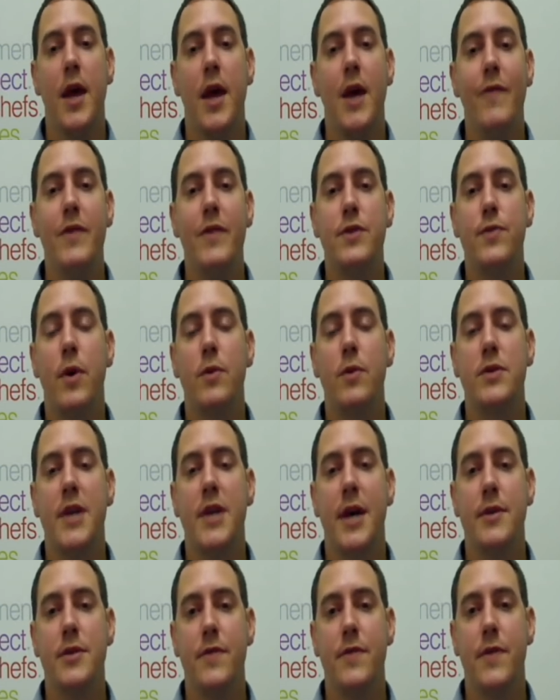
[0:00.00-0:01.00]
If this role
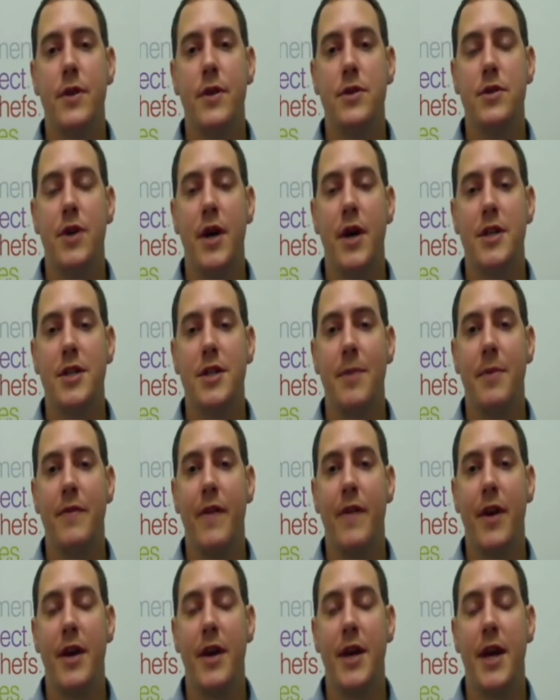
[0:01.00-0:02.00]
sounds of interest, I'd be
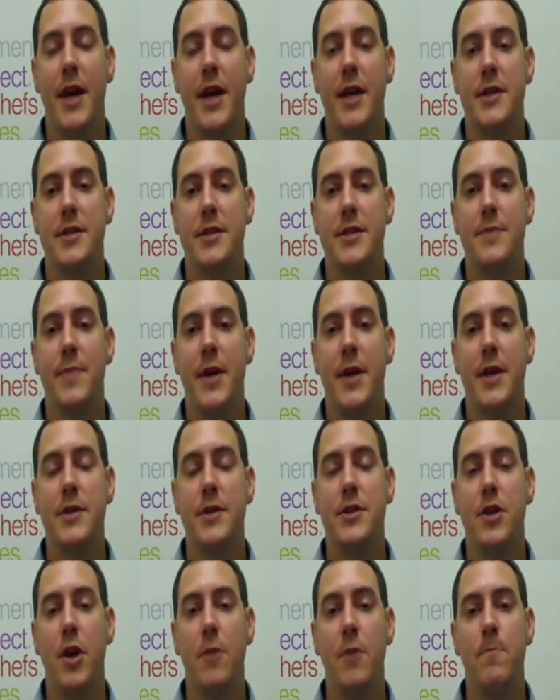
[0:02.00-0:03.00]
very keen to speak
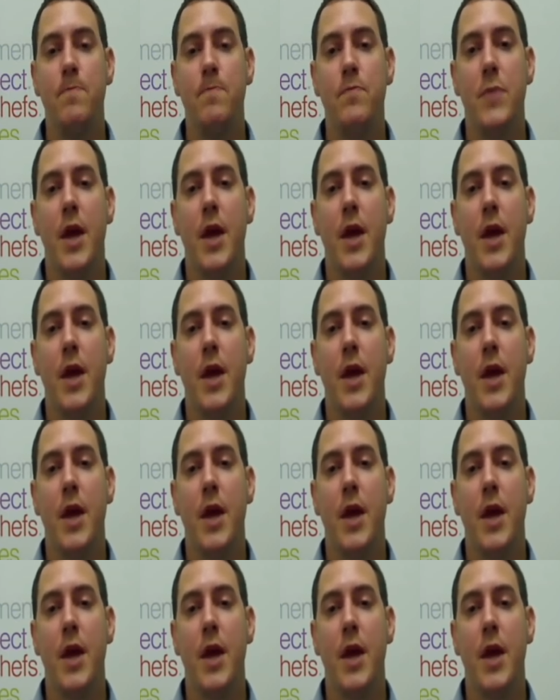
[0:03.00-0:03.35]
to you.